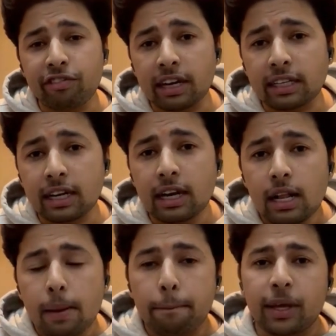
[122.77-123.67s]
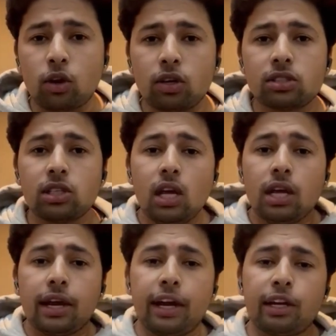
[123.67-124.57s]
factor, because
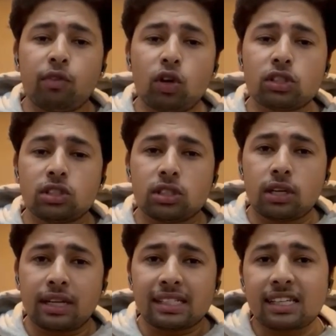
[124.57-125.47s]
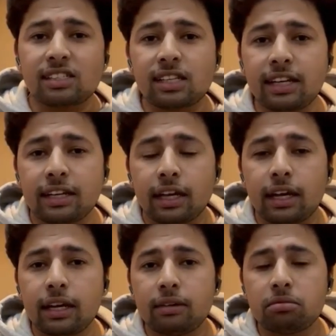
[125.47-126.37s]
it was necessary
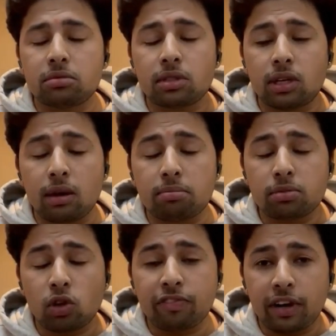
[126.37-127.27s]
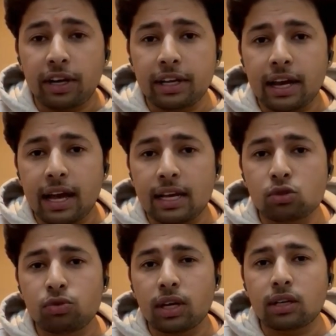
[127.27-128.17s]
in terms of India,
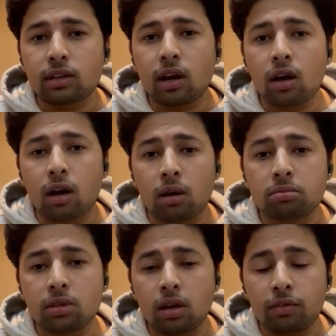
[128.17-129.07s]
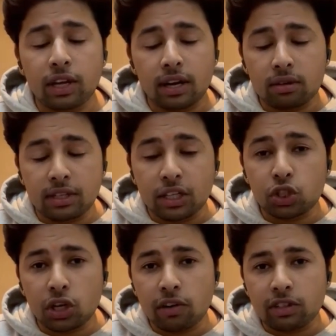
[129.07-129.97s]
as we are a
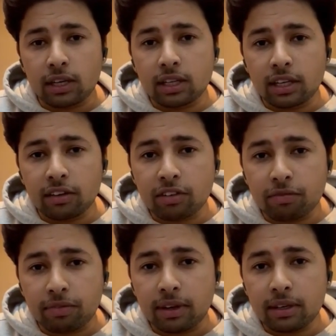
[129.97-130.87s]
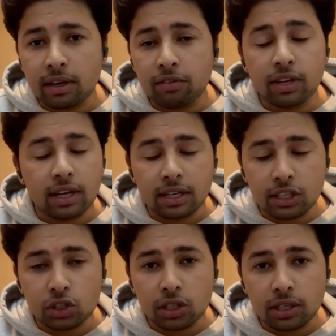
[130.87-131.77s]
nation of the underdevelopment, we are a
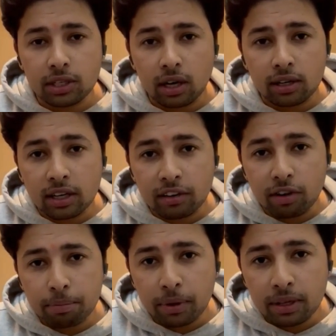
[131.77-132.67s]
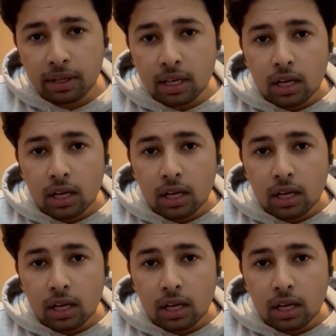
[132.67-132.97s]
nation in underdeveloping